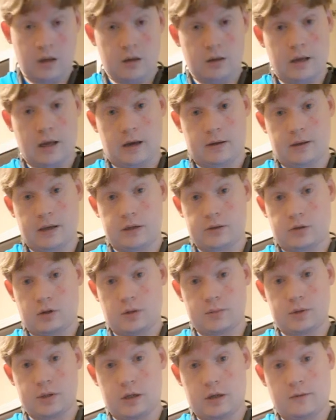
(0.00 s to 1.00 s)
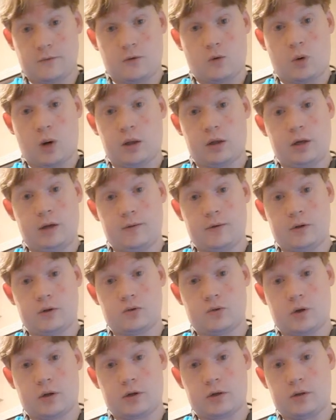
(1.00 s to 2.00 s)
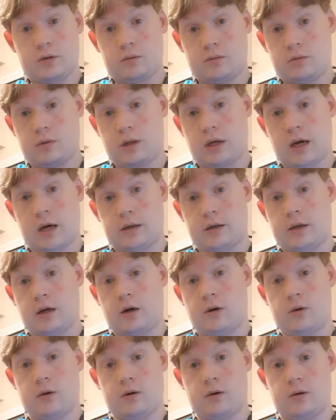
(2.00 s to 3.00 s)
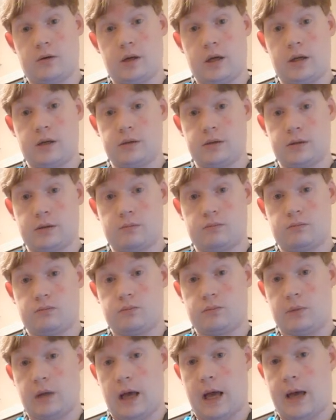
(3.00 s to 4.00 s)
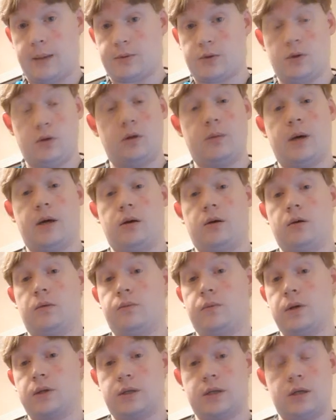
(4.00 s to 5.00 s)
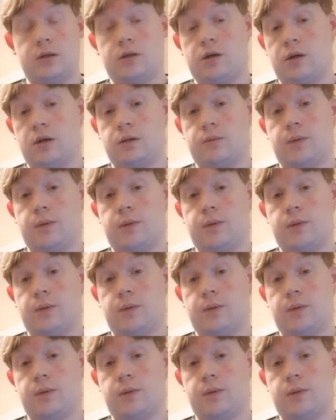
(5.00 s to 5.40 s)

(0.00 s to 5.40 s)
yeah, in terms of quality of construction, the Cotton Carrier is absolutely better. The stitching is